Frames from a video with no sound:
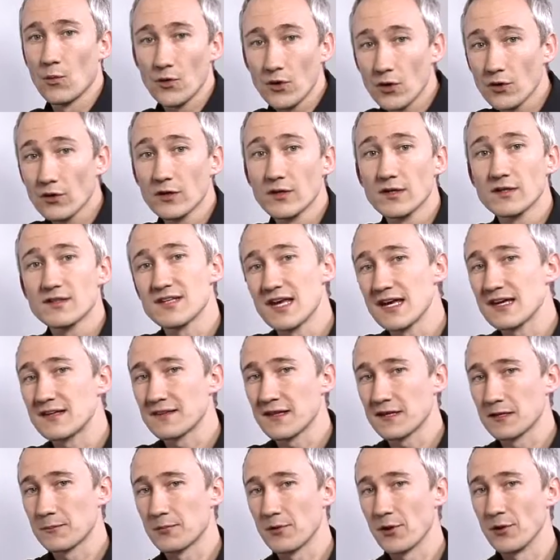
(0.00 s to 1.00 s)
We're not going to take
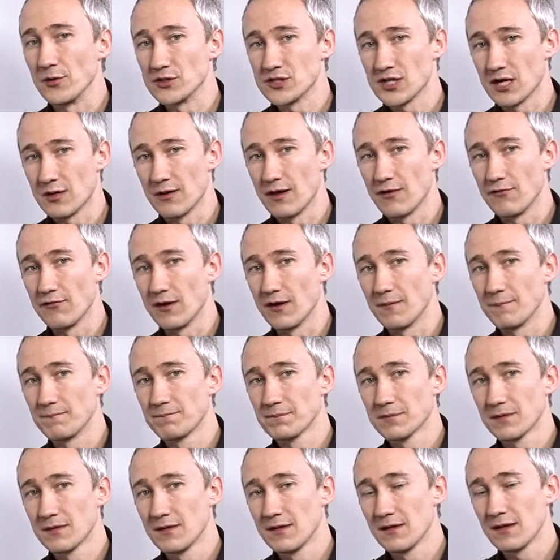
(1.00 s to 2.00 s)
that approach, however.
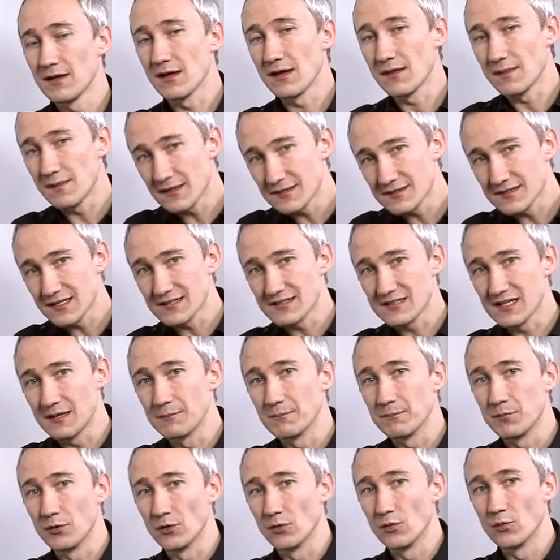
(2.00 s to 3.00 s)
In this
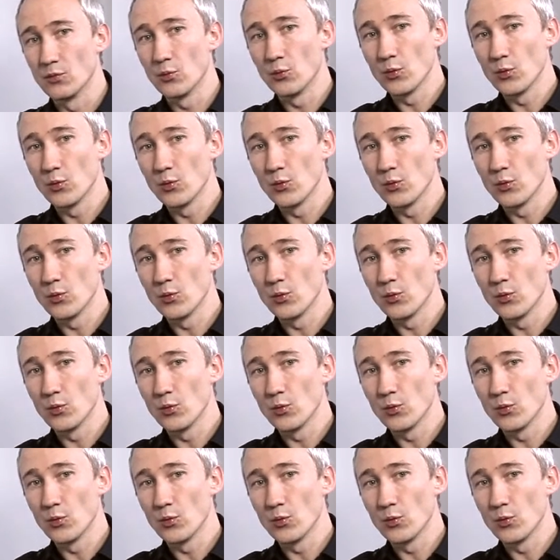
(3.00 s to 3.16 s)
example,